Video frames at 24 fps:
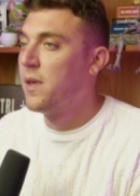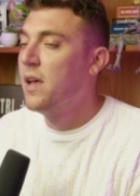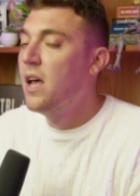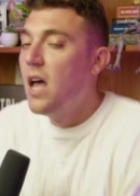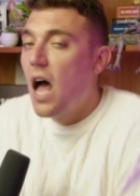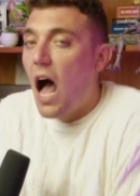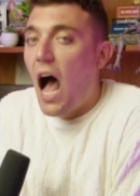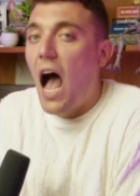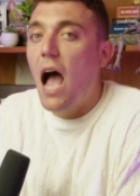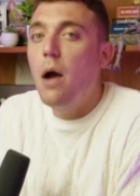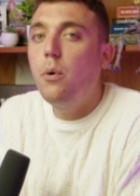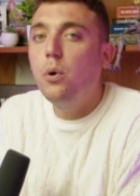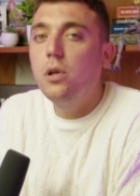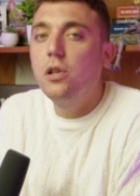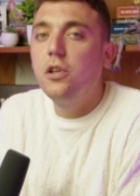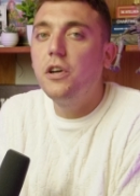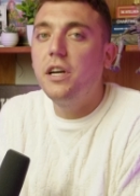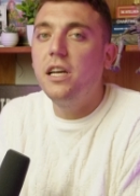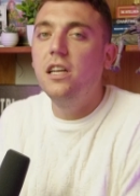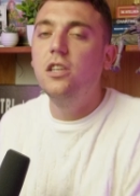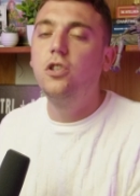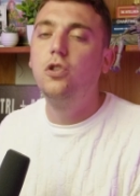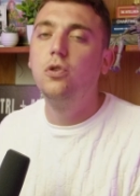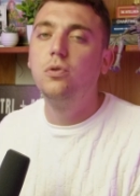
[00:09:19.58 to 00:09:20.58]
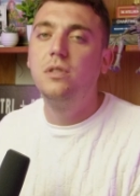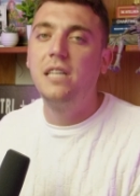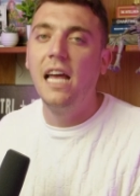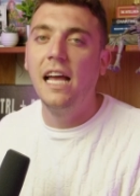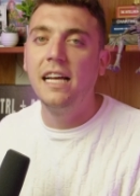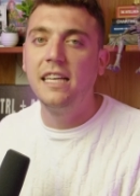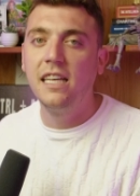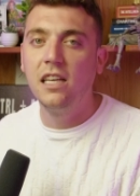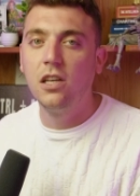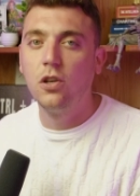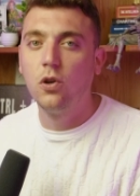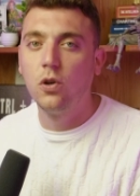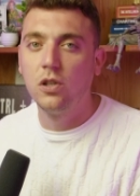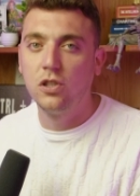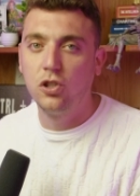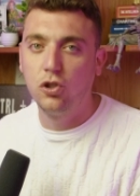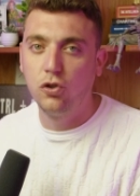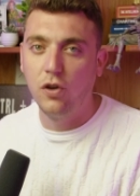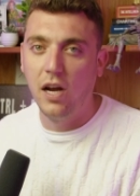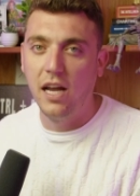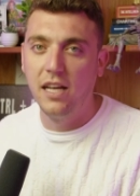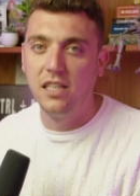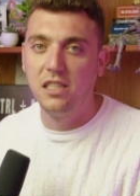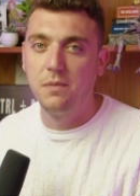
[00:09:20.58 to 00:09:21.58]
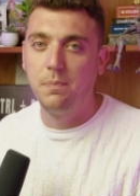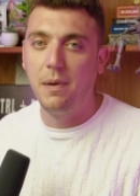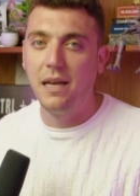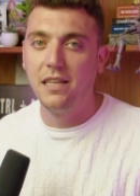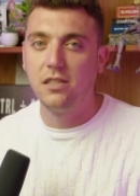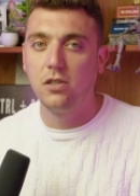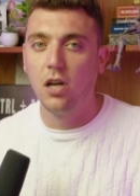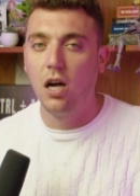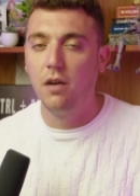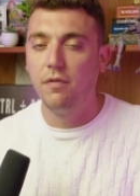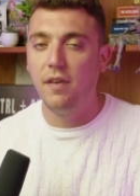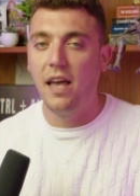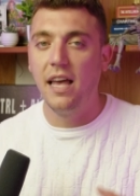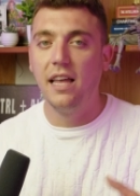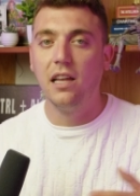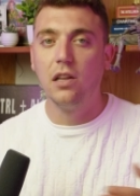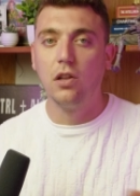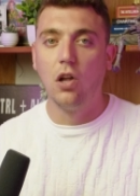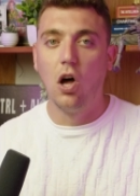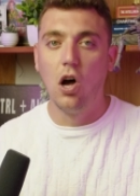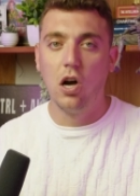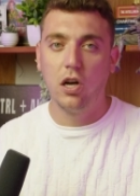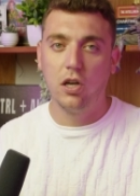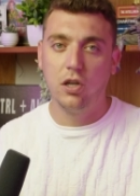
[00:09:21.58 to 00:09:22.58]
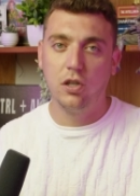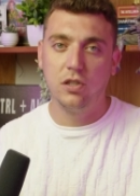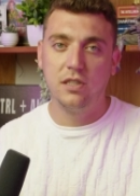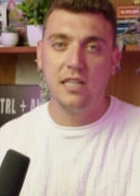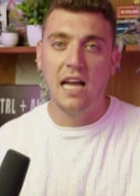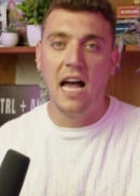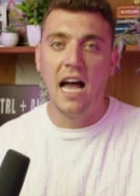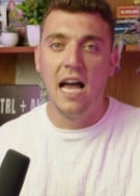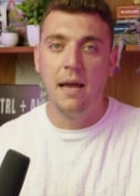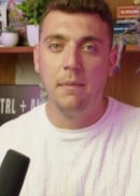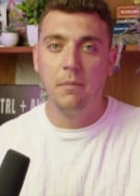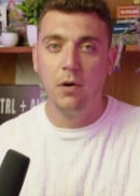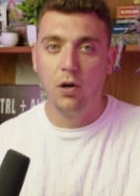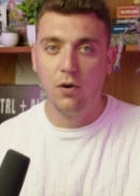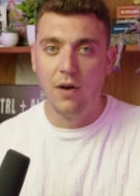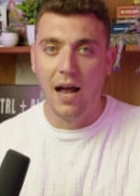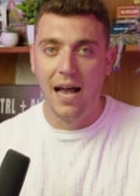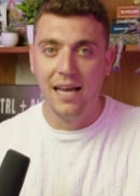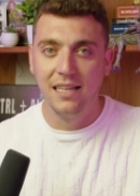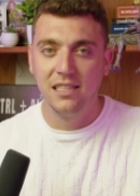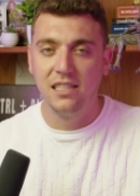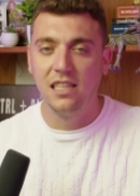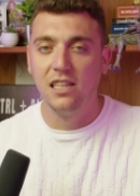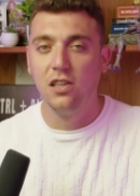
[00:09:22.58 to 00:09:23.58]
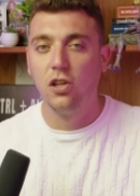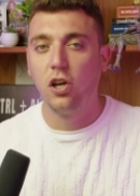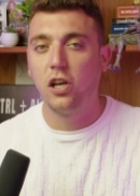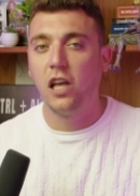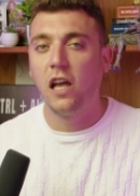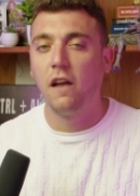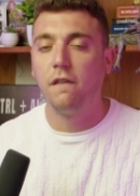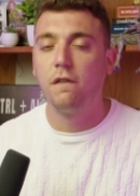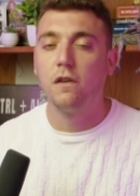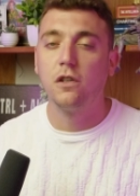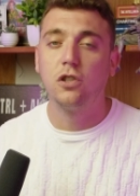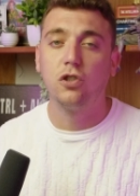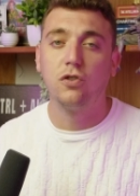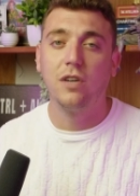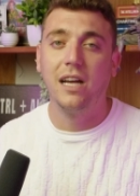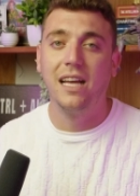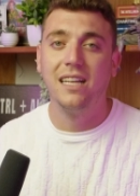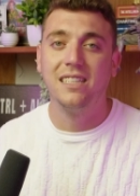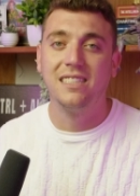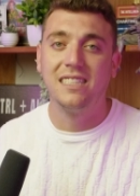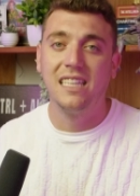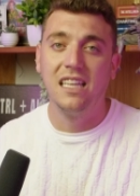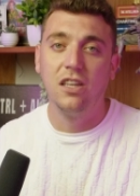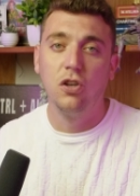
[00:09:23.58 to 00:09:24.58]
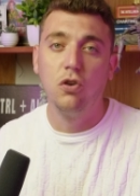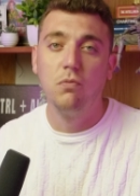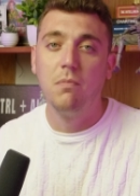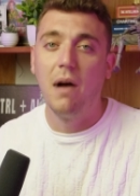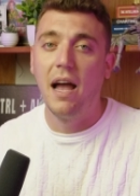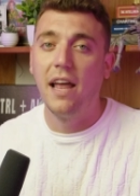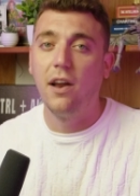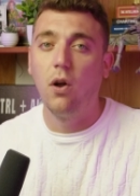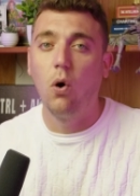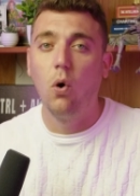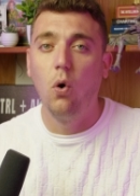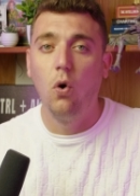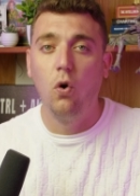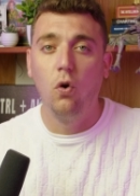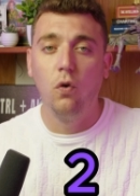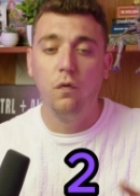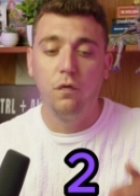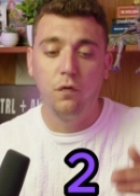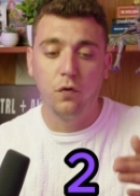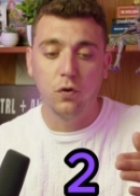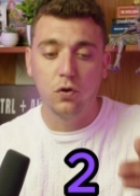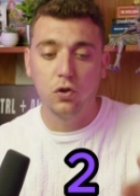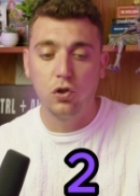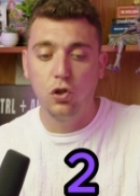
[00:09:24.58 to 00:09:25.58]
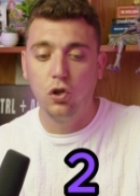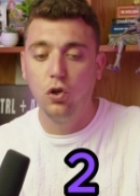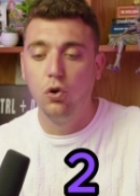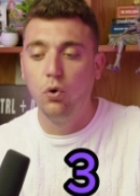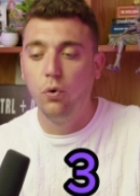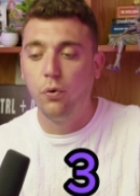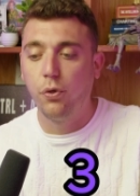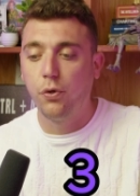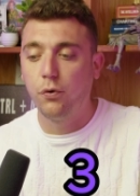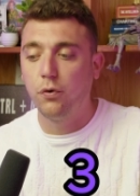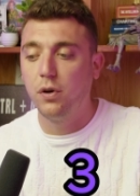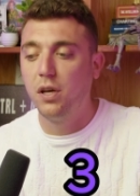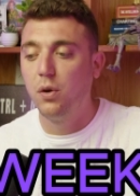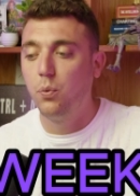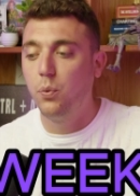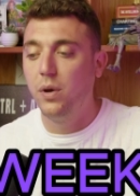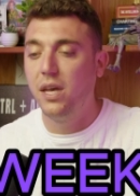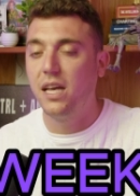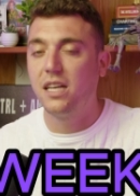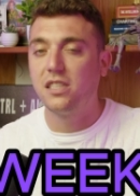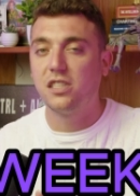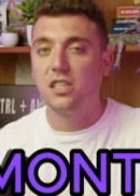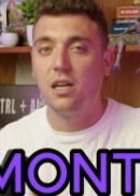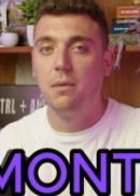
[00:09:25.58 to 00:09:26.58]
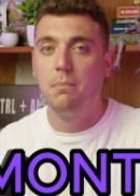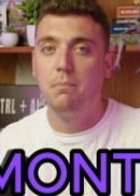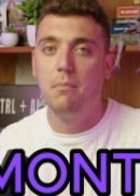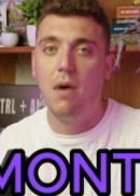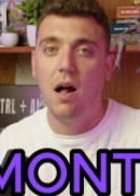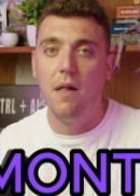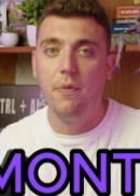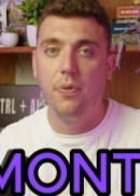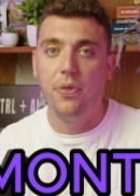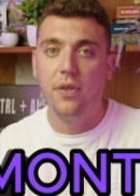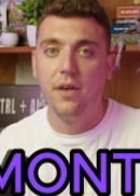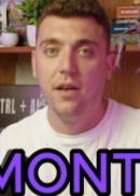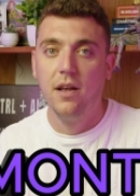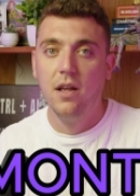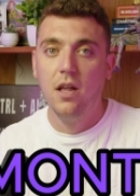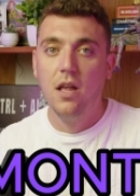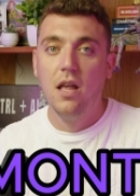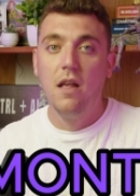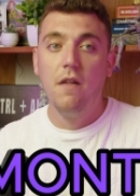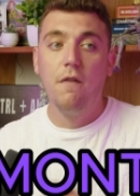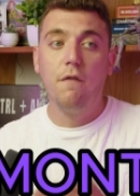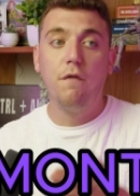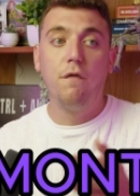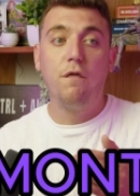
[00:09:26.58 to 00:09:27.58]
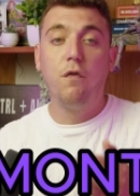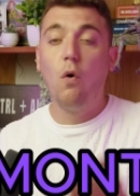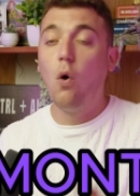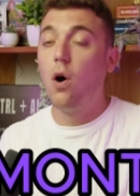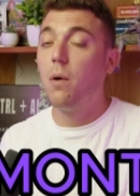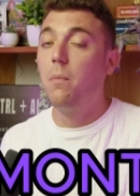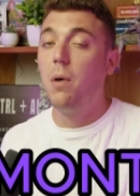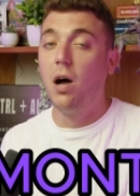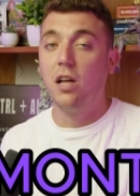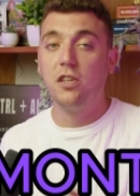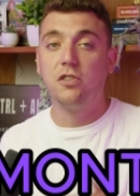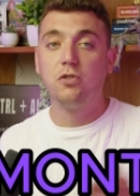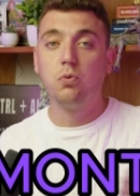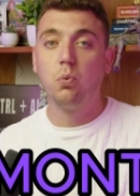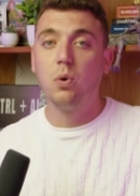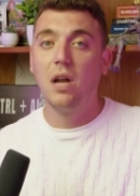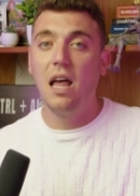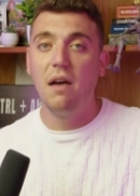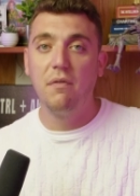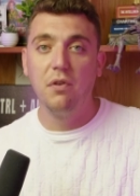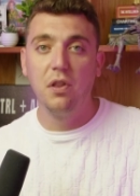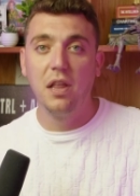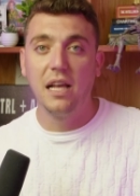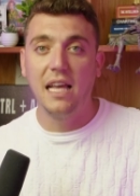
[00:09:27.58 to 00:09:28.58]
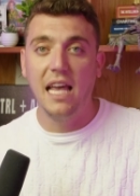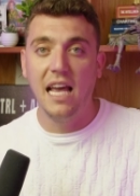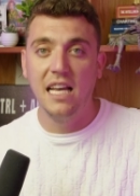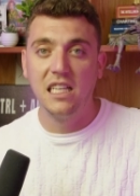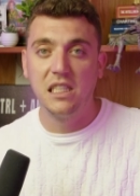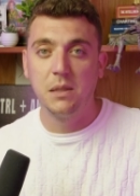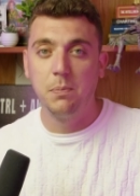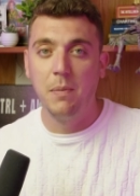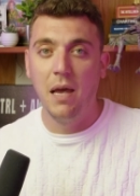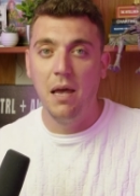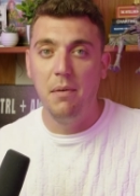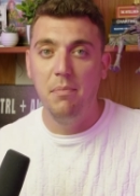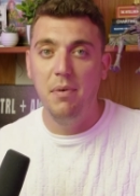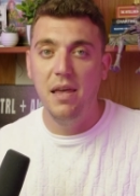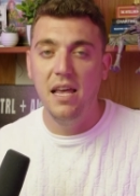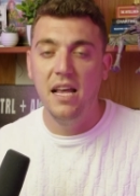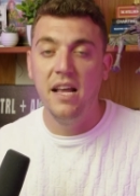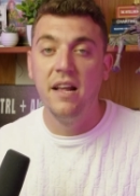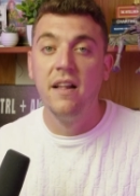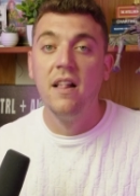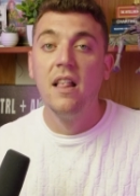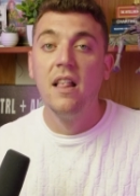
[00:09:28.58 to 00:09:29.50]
I would look into taking your trades based off a longer time horizon, looking for trades that you might hold for 2, 3 weeks, a month, 4 months, whatever the case may be.